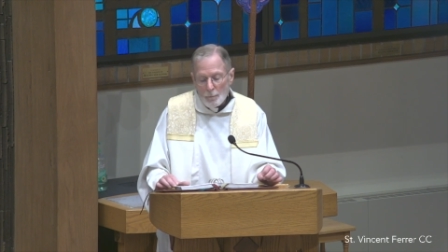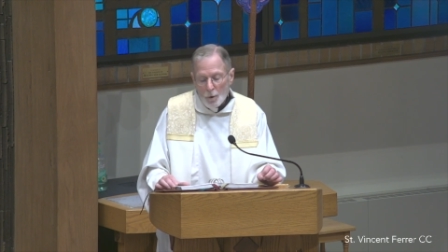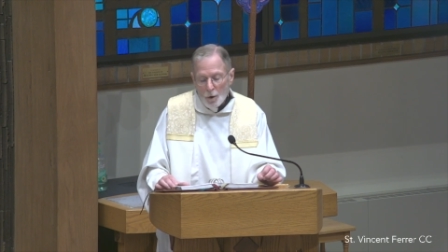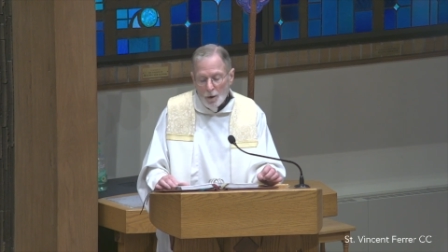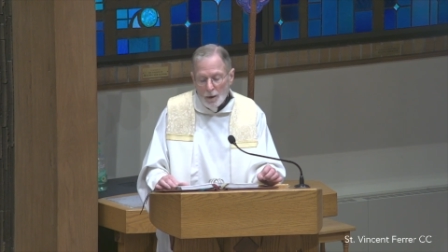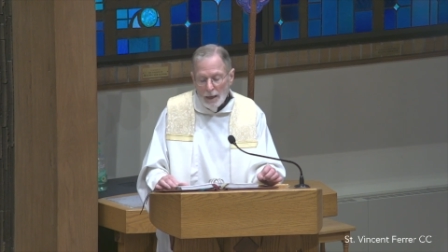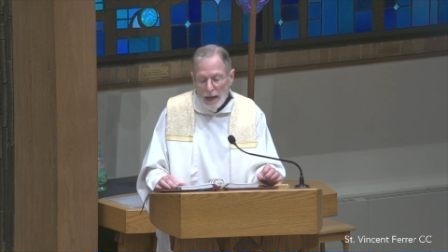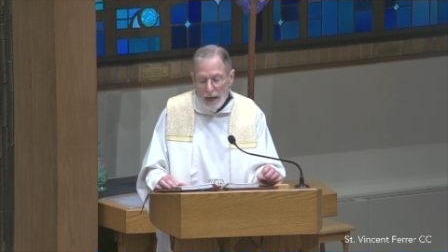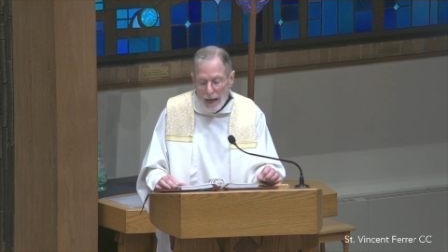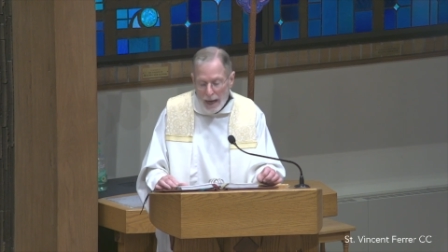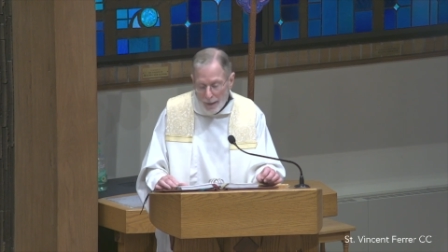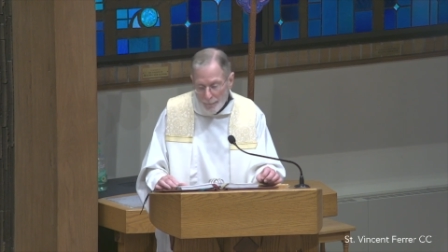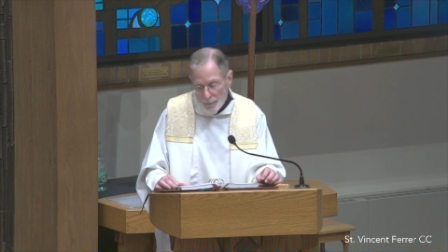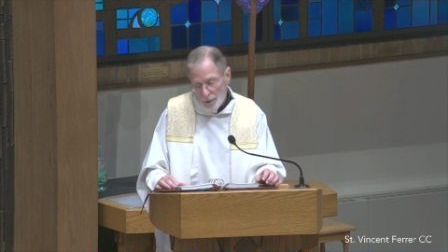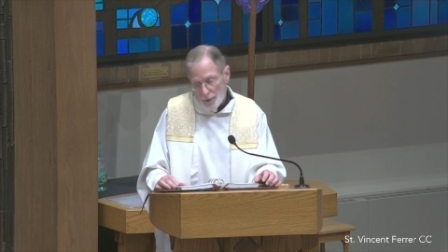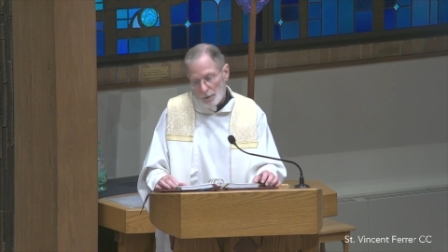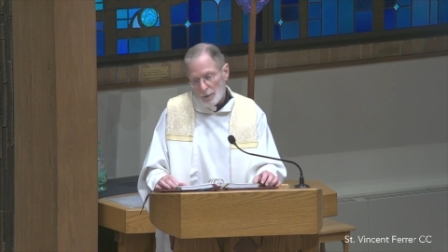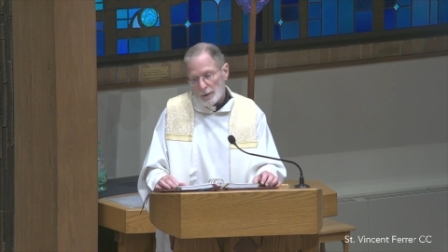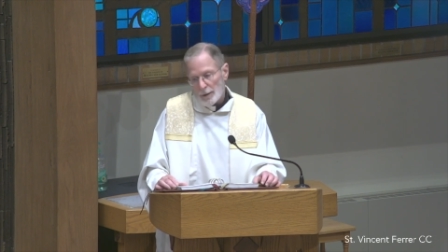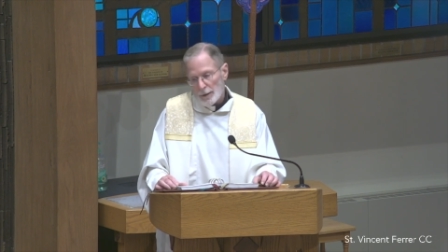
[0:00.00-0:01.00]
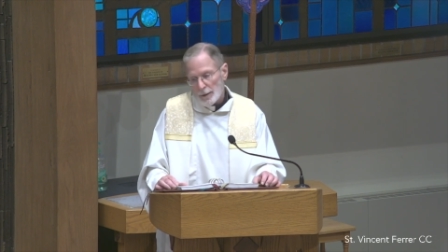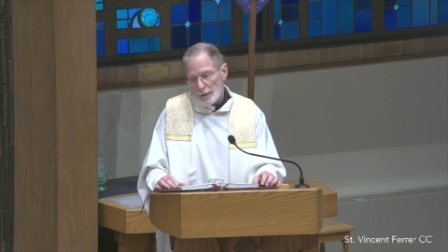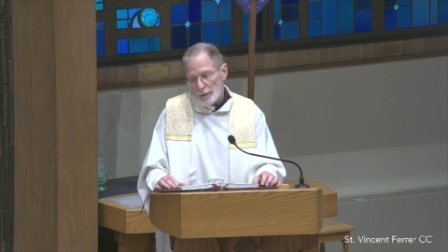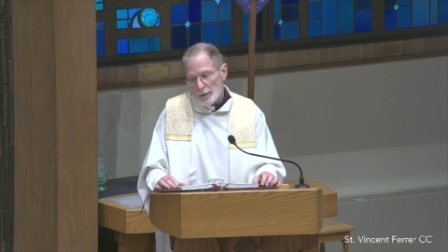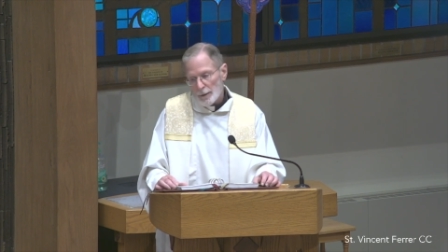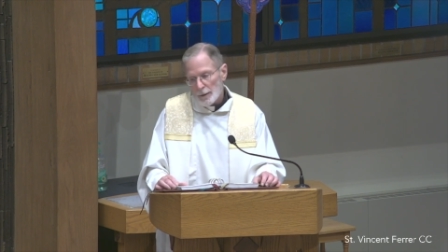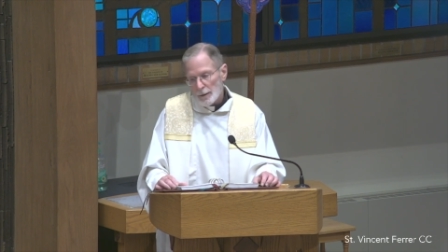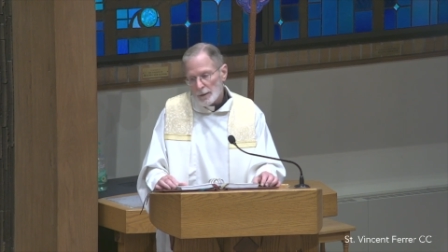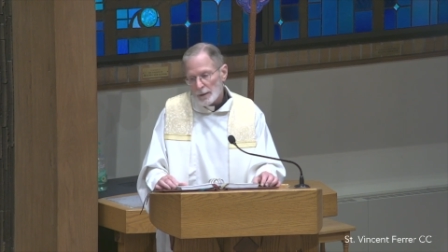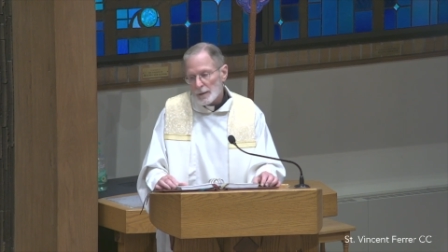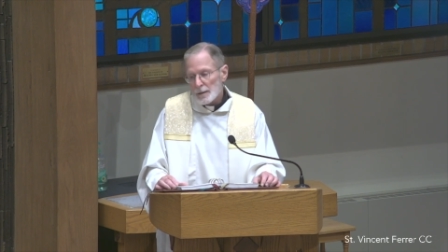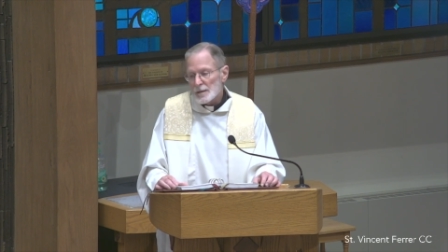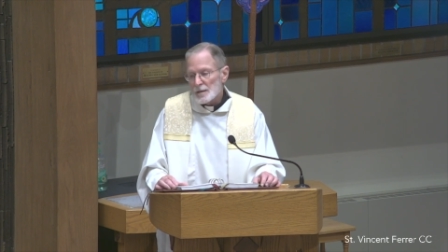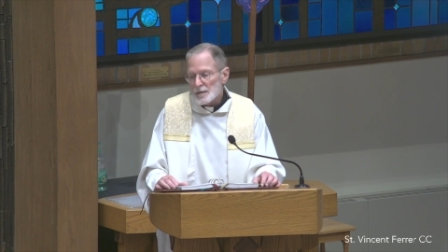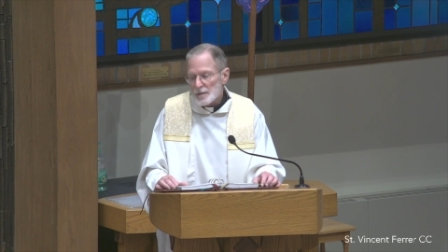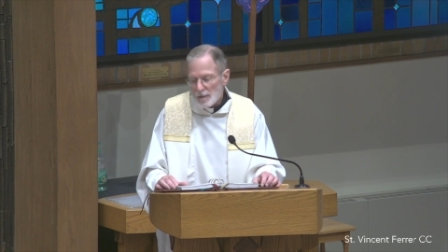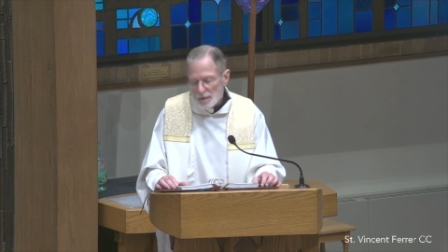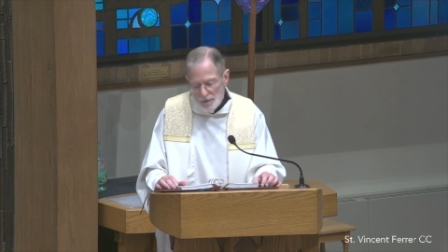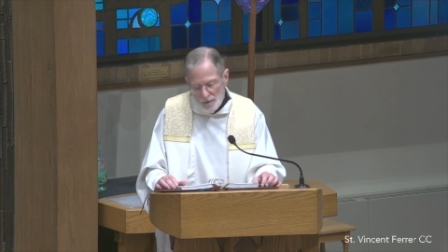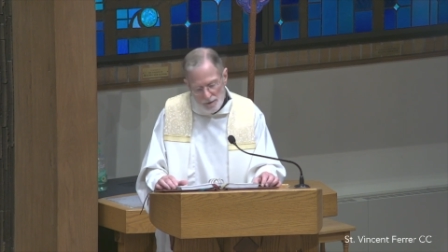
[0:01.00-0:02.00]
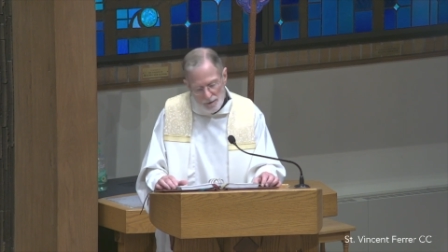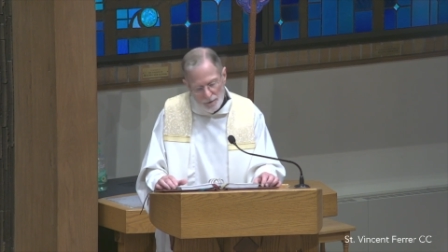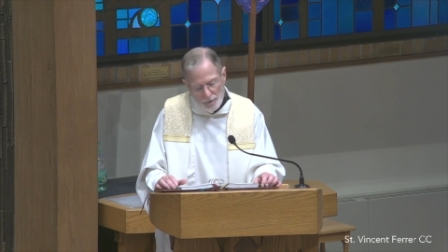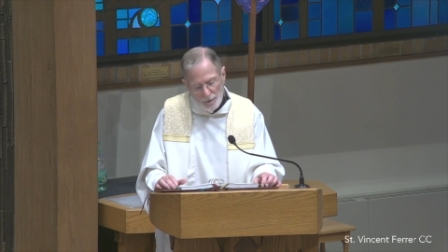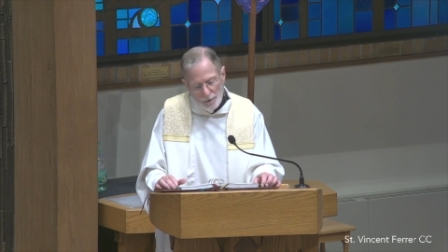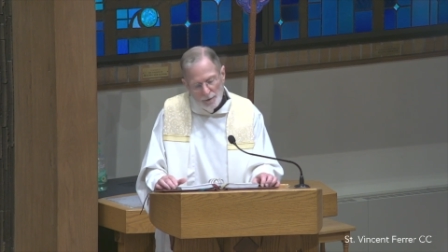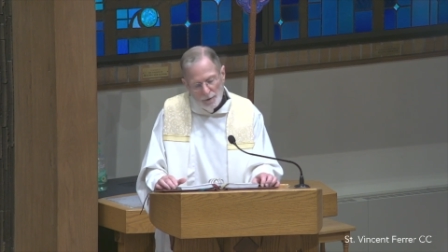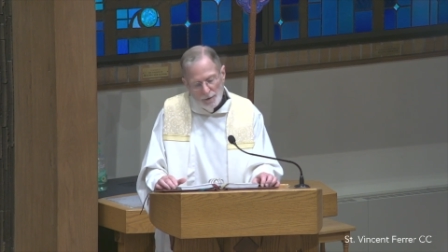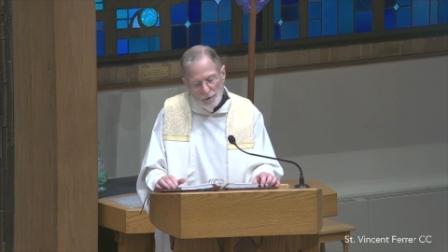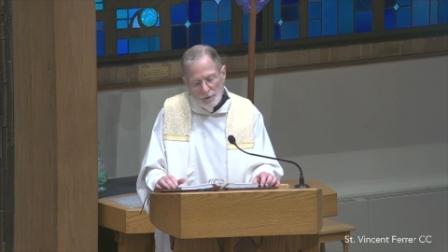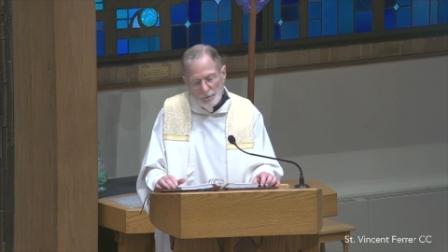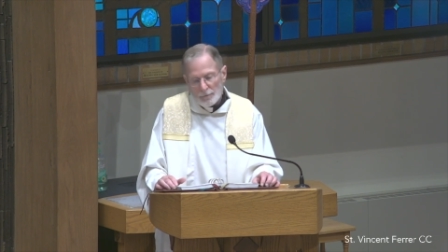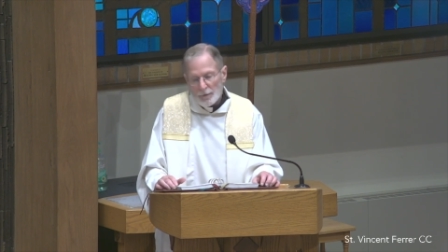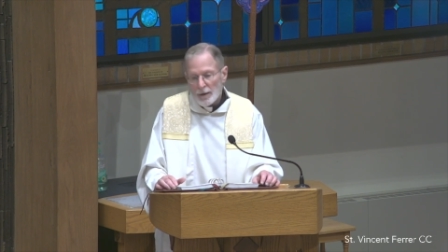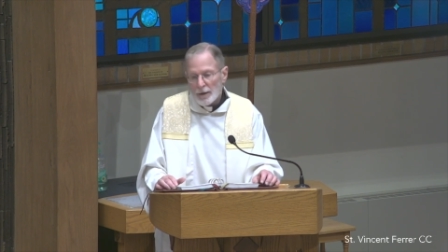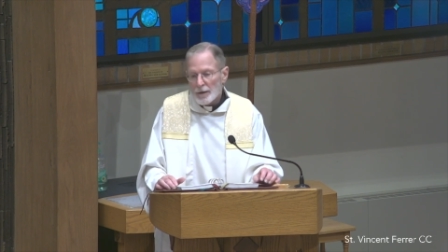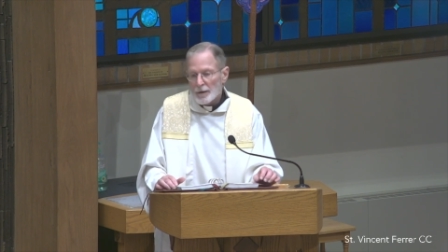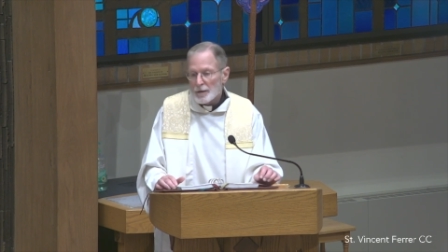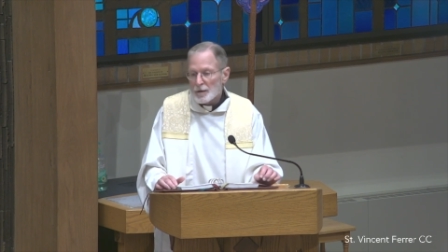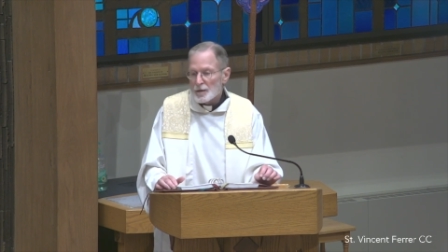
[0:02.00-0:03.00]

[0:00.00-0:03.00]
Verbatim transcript: more commonly, consistently live